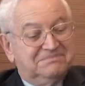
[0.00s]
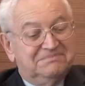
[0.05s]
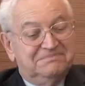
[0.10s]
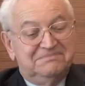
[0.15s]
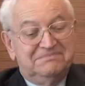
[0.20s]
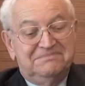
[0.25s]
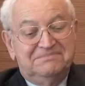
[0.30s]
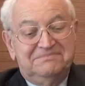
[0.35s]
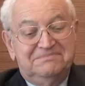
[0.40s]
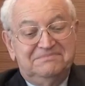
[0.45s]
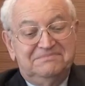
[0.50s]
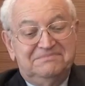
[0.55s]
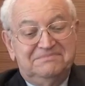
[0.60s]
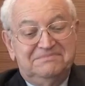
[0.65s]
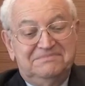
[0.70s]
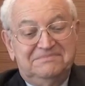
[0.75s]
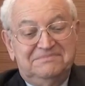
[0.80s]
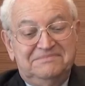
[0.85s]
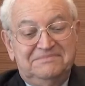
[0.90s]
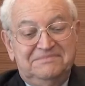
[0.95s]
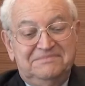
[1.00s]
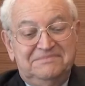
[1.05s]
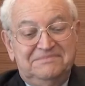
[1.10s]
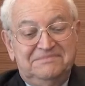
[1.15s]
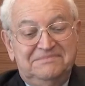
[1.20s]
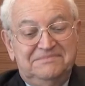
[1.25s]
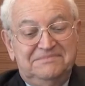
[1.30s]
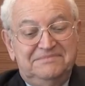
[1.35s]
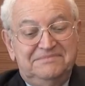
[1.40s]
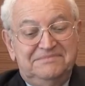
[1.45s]

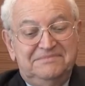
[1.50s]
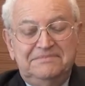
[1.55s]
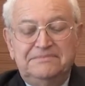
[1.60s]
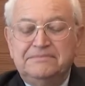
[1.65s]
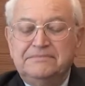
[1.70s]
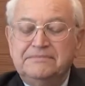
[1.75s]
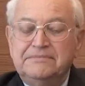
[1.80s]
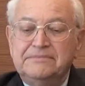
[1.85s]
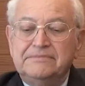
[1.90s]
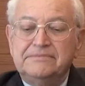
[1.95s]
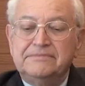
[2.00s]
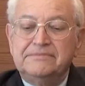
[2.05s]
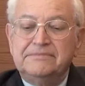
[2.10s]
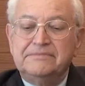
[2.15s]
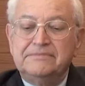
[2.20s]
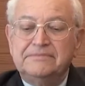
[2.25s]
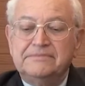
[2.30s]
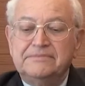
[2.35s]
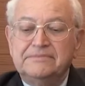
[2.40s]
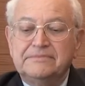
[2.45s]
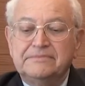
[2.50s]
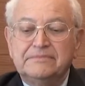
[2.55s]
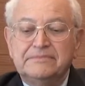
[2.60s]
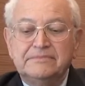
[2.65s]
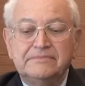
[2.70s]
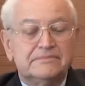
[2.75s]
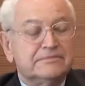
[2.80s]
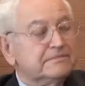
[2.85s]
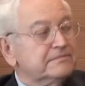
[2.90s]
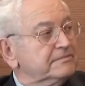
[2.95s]

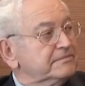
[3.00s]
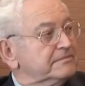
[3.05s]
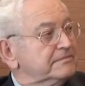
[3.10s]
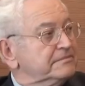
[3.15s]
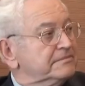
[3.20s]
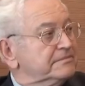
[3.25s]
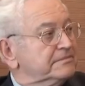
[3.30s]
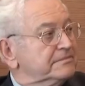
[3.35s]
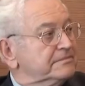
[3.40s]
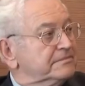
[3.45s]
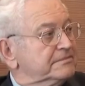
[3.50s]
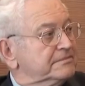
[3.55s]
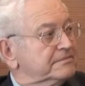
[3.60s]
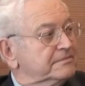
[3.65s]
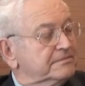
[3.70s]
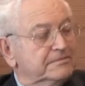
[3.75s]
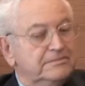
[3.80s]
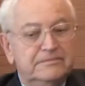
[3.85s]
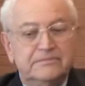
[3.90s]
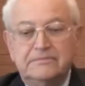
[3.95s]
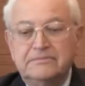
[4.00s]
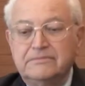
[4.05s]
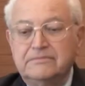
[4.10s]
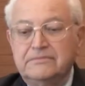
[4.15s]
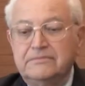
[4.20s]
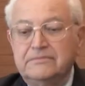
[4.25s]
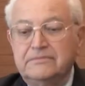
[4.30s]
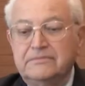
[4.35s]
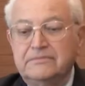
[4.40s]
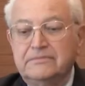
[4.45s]

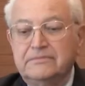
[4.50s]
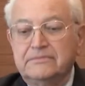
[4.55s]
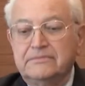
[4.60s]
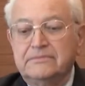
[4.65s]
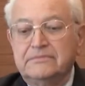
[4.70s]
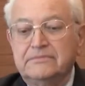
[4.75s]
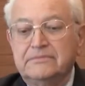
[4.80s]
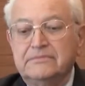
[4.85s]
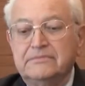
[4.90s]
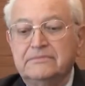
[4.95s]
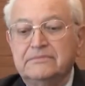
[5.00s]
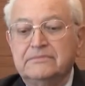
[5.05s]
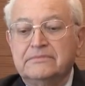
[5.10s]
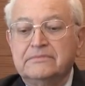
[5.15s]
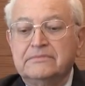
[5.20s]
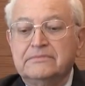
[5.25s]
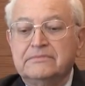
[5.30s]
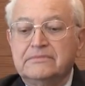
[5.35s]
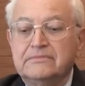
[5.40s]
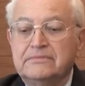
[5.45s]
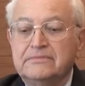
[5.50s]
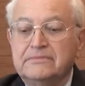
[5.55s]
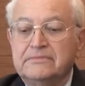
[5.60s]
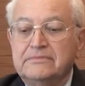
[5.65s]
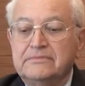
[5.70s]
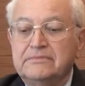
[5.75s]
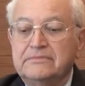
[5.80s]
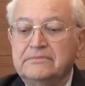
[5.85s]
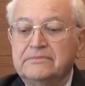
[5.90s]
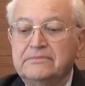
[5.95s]

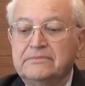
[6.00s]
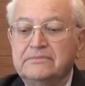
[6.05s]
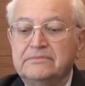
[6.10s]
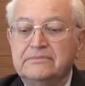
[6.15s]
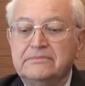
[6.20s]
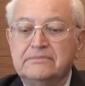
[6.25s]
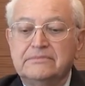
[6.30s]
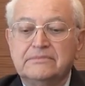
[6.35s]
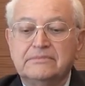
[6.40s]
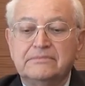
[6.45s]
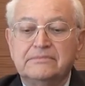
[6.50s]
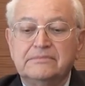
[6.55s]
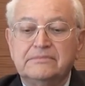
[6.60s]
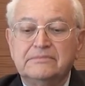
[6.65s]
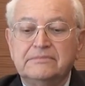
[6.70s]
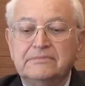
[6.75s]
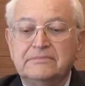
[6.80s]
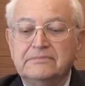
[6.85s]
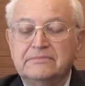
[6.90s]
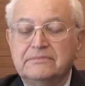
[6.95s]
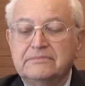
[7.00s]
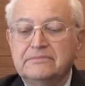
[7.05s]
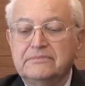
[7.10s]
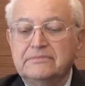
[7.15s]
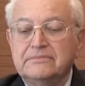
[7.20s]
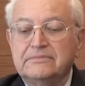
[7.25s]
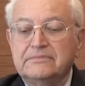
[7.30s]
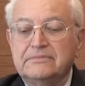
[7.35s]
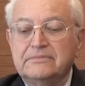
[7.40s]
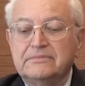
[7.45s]

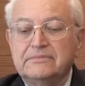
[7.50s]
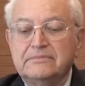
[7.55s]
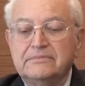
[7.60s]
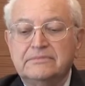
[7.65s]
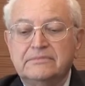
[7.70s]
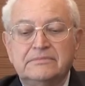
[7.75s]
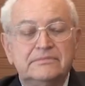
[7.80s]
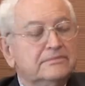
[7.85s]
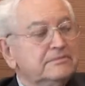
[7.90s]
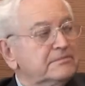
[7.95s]
(silent)